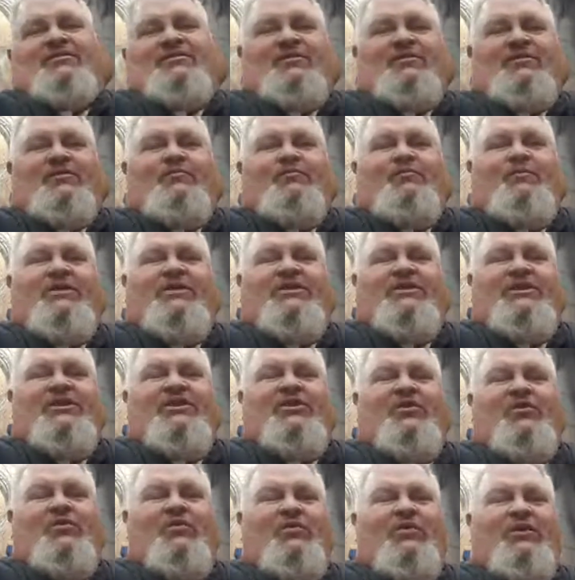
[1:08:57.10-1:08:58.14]
But you know,
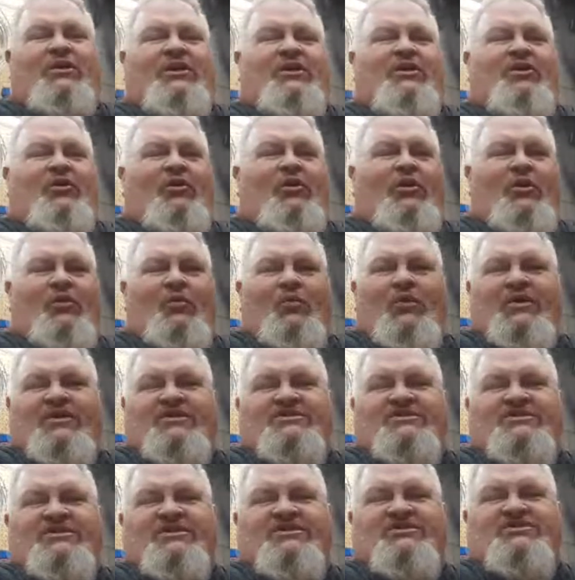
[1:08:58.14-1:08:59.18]
in the early ones,
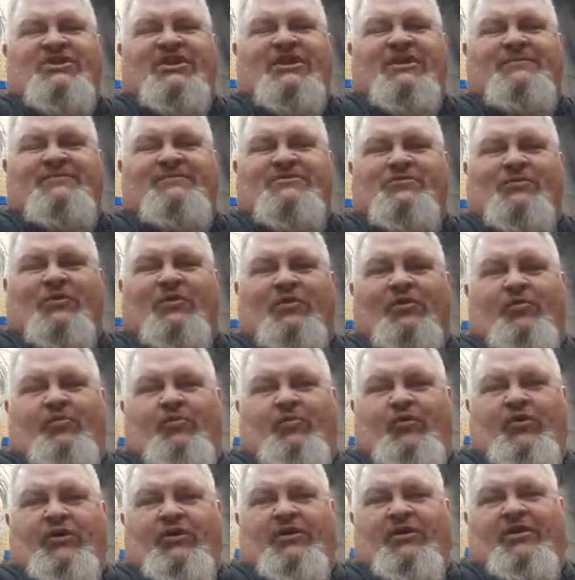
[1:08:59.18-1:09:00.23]
the Jeeps were
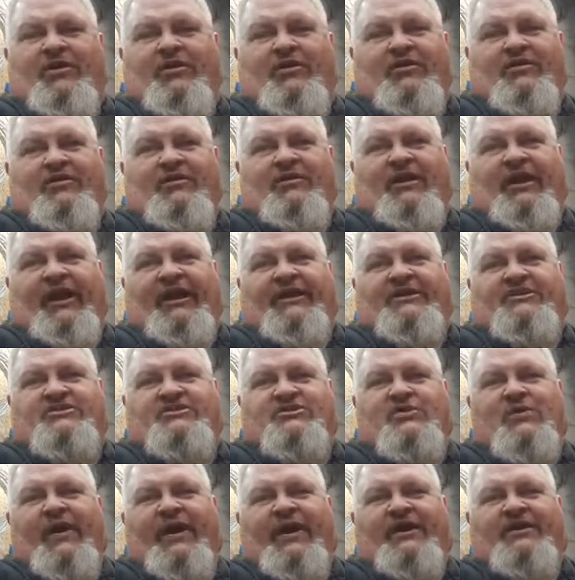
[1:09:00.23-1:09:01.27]
putting like
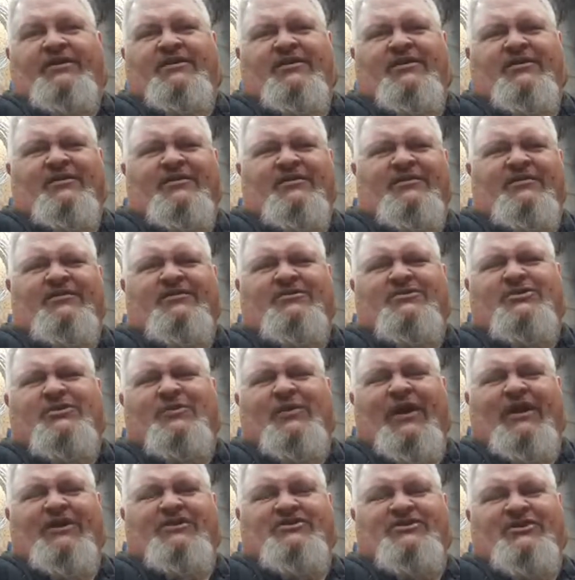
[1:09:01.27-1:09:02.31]

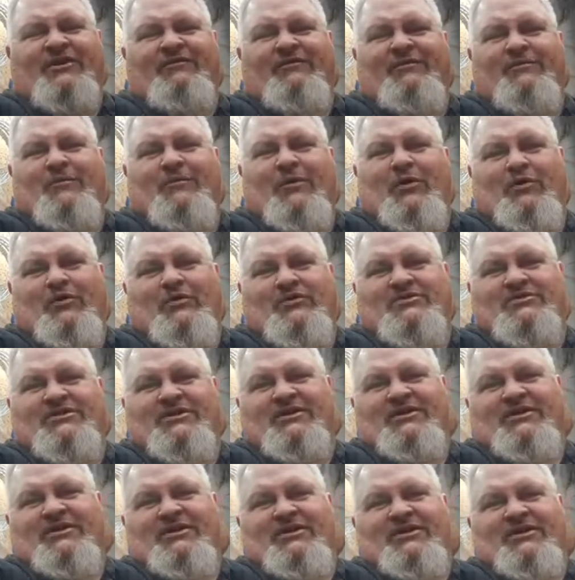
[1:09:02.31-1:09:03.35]
2.8 Chevy motors